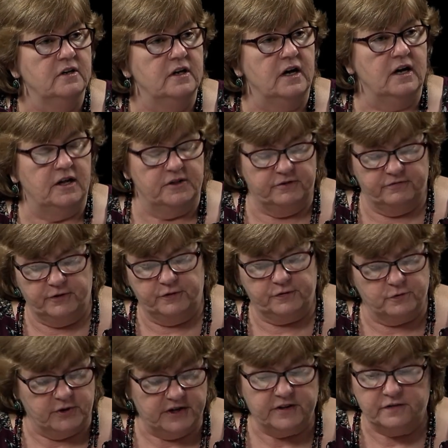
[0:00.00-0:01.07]
Uh, the
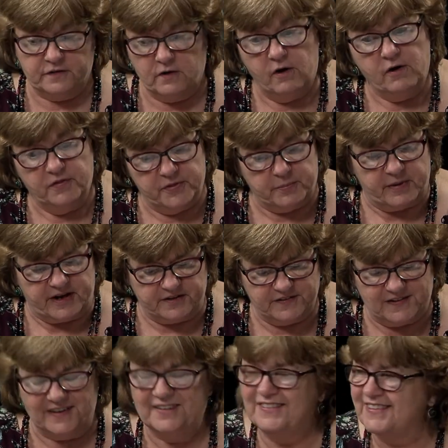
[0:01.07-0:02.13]
first one is called the
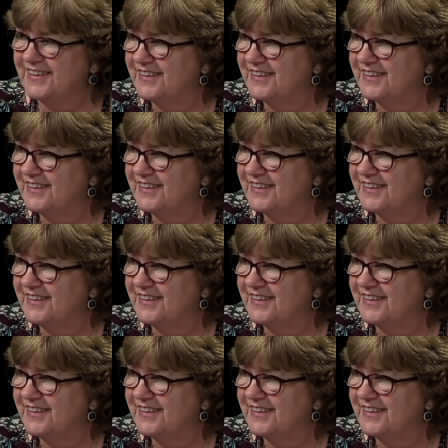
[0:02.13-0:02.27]
basics,